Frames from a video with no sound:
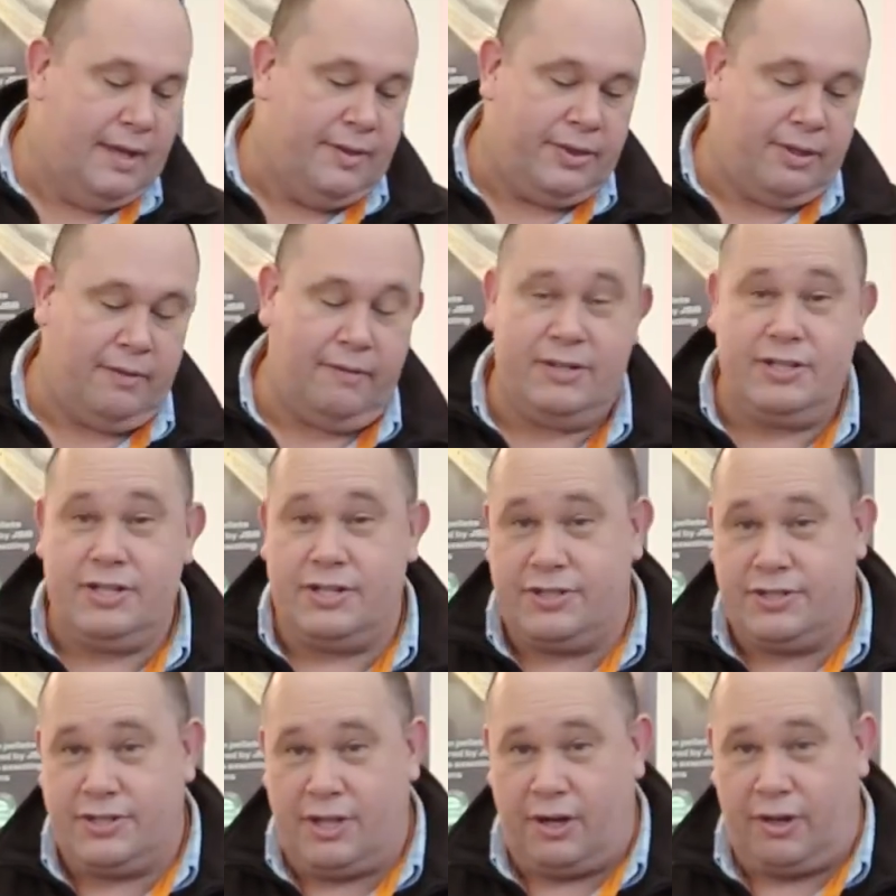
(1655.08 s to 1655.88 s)
There is a
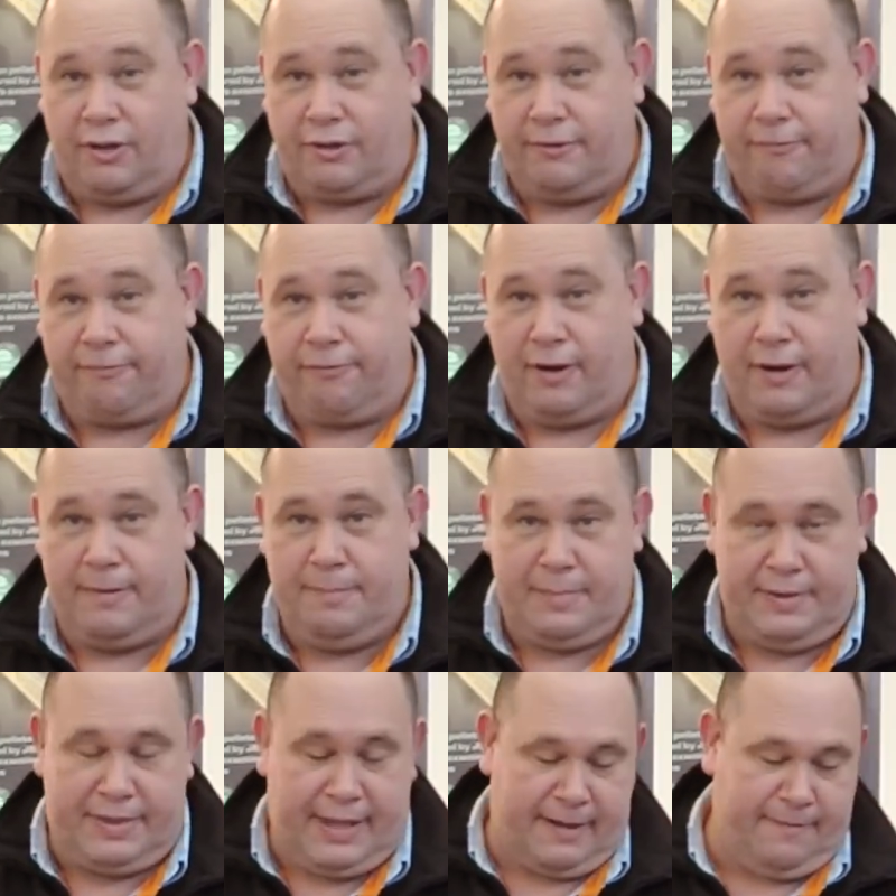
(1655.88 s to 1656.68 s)
stud on the
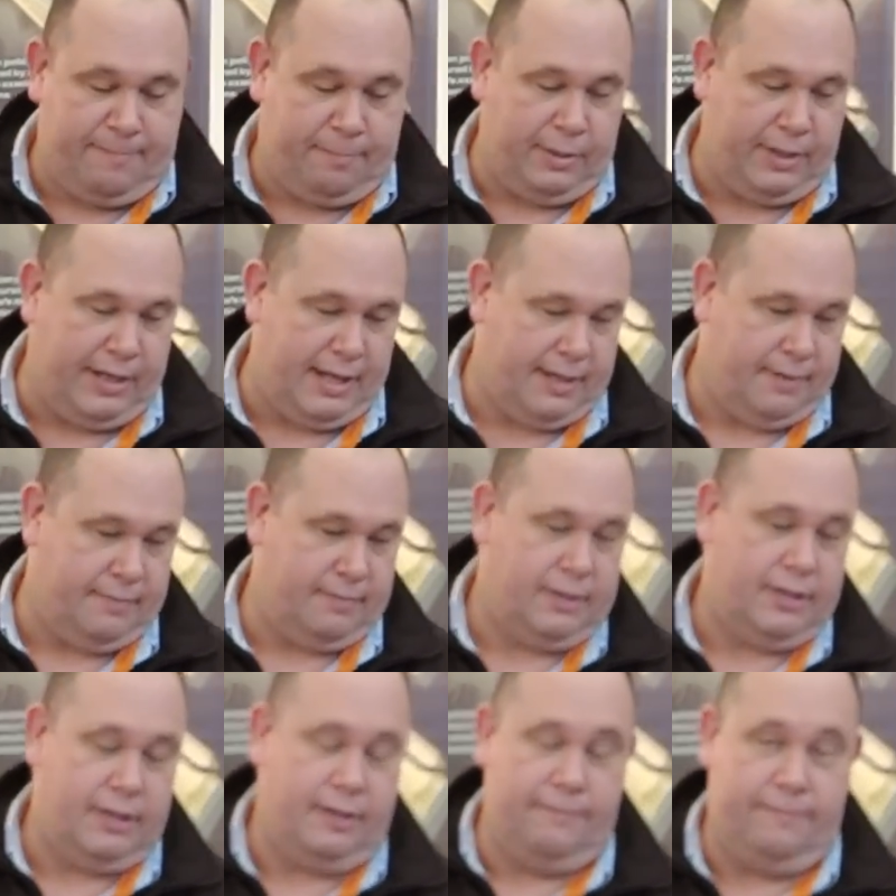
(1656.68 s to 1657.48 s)
front, but they've put a
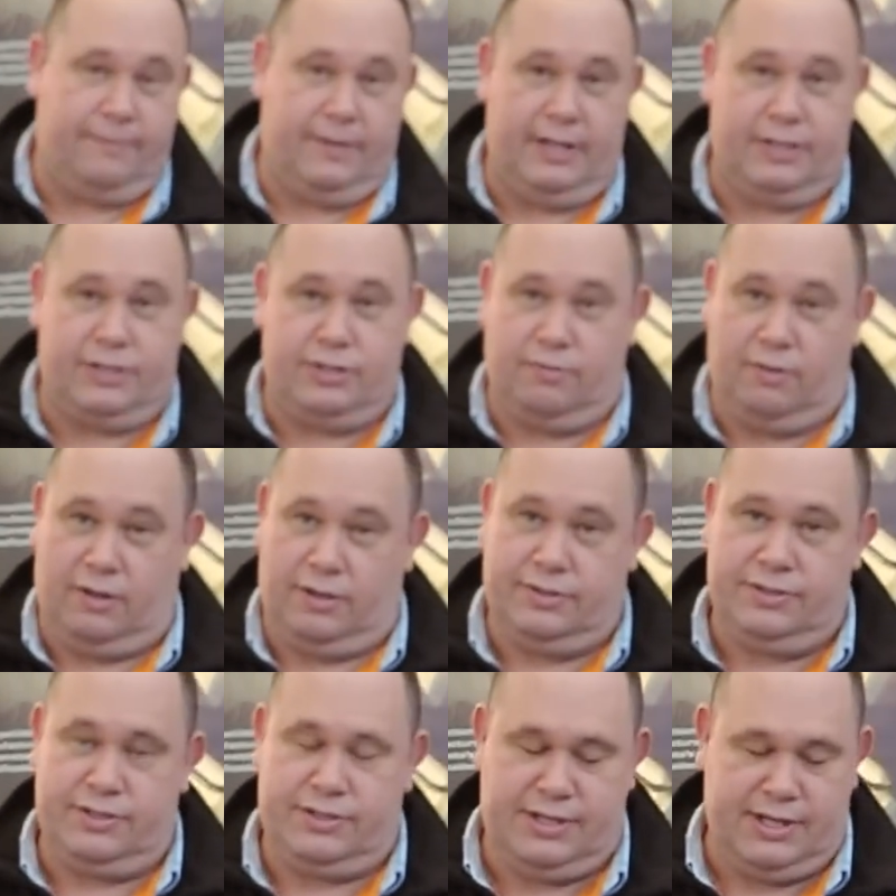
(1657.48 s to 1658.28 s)
converter
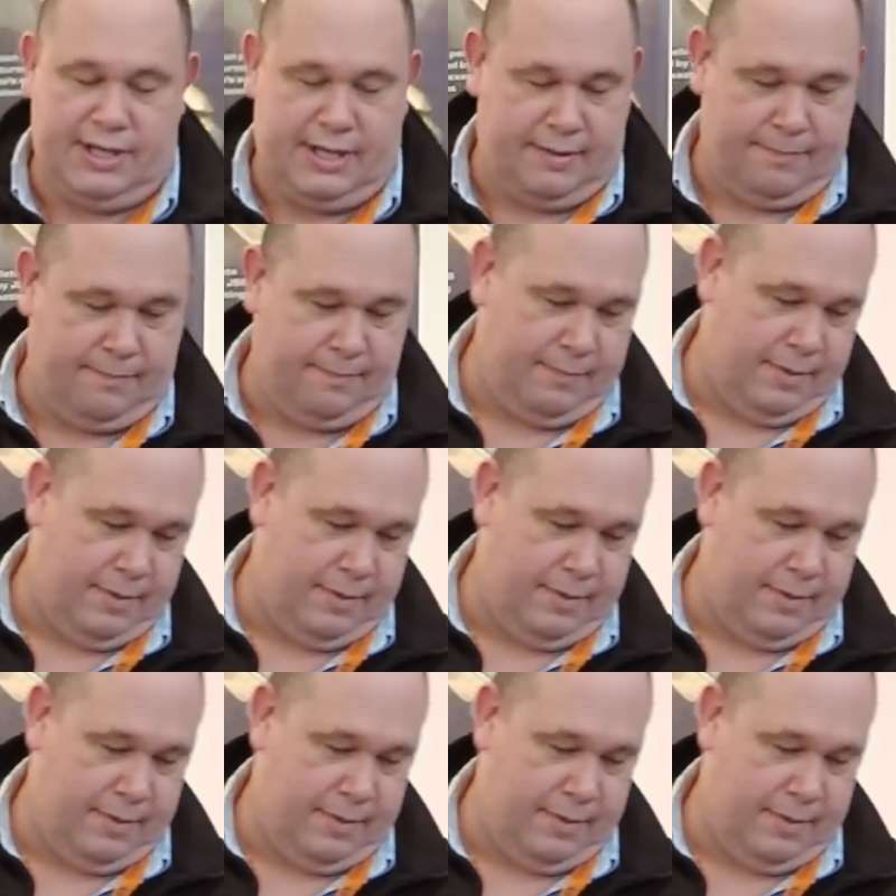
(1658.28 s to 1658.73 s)
on to